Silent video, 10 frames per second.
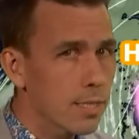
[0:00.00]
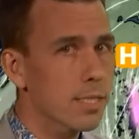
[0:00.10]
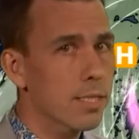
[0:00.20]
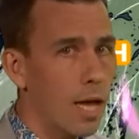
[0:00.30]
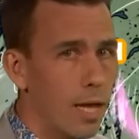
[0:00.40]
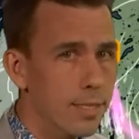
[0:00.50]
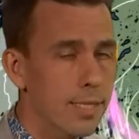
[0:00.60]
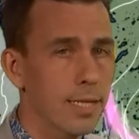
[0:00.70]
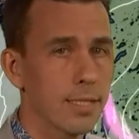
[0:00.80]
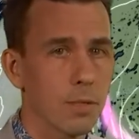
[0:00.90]

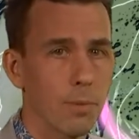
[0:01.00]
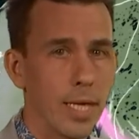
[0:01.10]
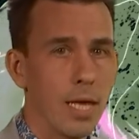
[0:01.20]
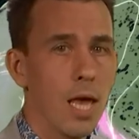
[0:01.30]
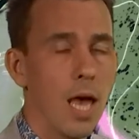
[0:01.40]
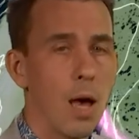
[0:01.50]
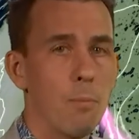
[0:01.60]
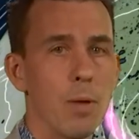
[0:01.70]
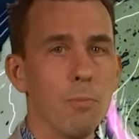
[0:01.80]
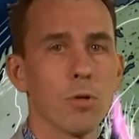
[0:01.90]
starting to be a
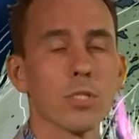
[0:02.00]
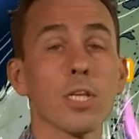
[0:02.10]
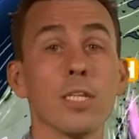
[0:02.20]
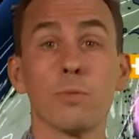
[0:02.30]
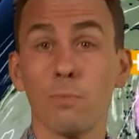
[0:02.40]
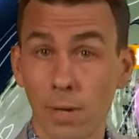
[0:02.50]
bit more uncertain